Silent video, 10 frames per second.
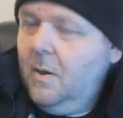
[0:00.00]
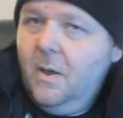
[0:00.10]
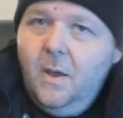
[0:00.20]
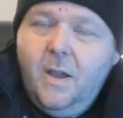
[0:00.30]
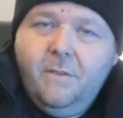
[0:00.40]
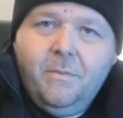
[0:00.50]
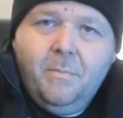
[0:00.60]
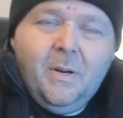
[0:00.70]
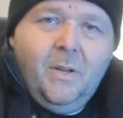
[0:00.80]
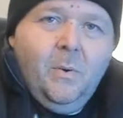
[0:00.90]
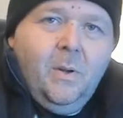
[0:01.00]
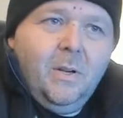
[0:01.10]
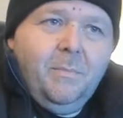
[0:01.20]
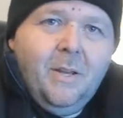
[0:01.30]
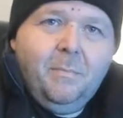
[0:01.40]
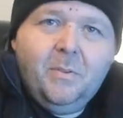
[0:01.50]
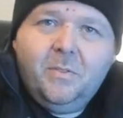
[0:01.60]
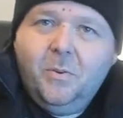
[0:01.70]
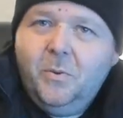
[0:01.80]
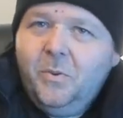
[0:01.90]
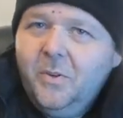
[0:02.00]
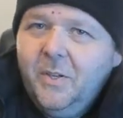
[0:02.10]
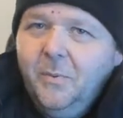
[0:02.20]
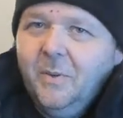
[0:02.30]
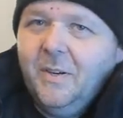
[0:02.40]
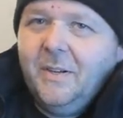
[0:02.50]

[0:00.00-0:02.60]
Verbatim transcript: Hey everybody, welcome to episode 31.